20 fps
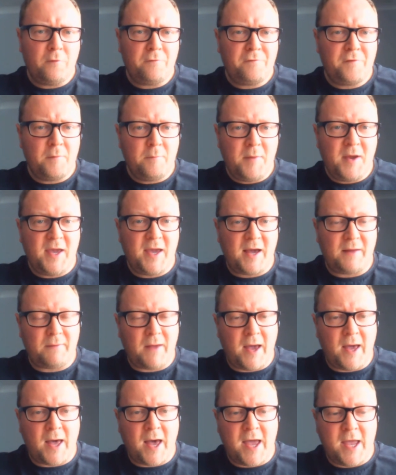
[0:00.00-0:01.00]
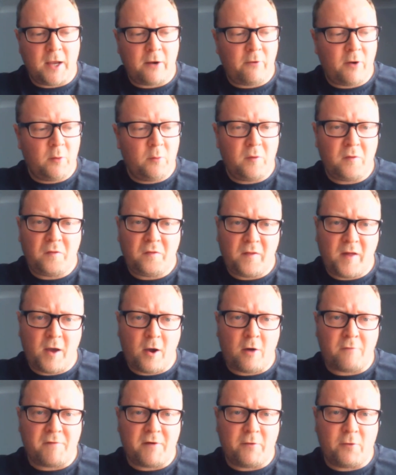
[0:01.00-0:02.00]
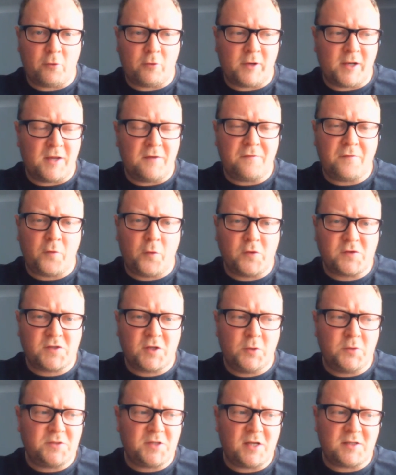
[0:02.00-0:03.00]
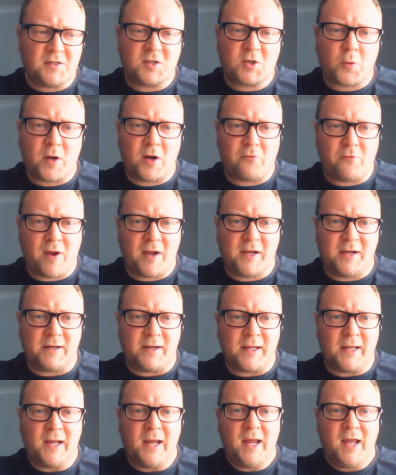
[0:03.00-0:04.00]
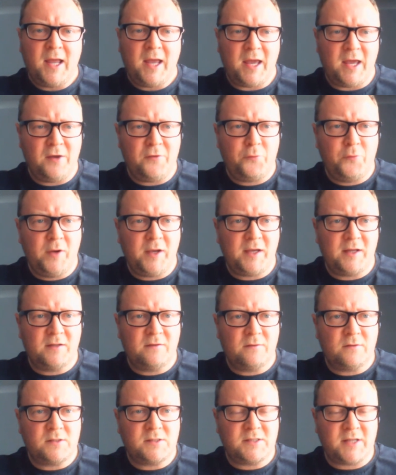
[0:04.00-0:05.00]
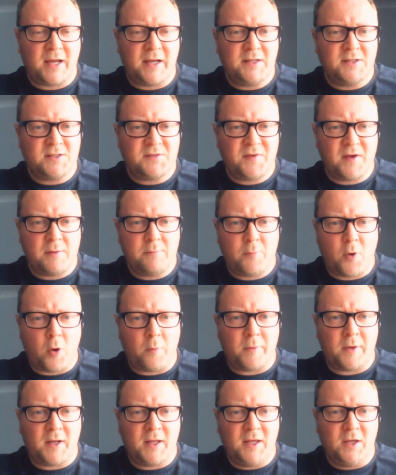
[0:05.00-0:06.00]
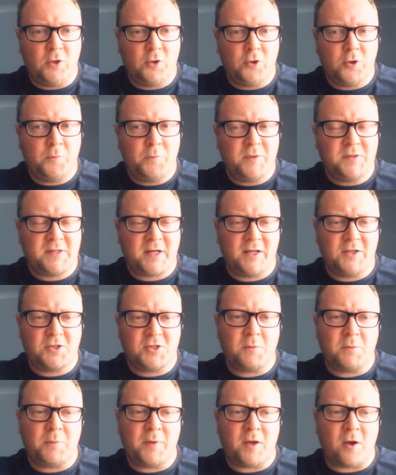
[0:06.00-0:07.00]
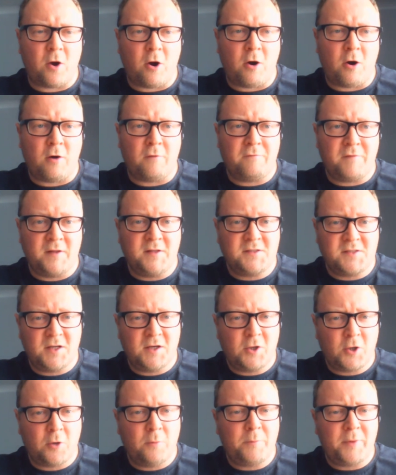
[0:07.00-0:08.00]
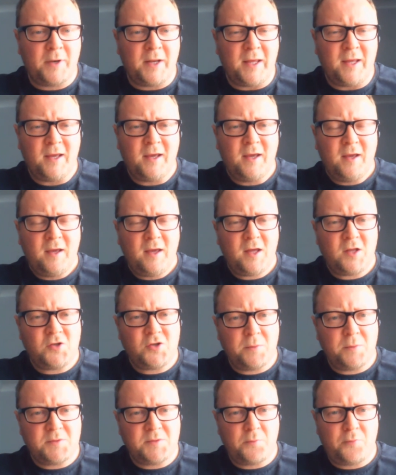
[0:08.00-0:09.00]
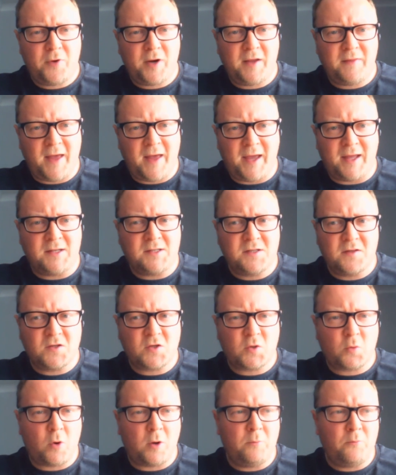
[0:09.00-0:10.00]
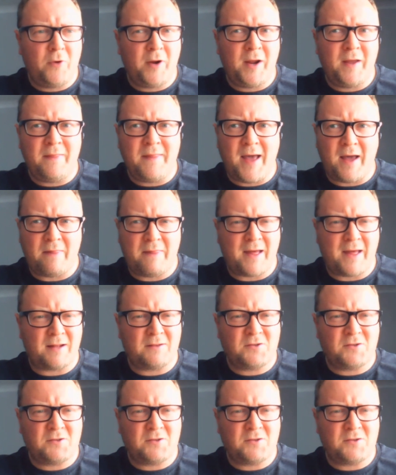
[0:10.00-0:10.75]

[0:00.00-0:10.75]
for me, I agree with our very own Lee Forster, who says this quite regularly. If we can sign Sven Botman, he could potentially be our Vincent Kompany in terms of bringing that into the squad, bringing that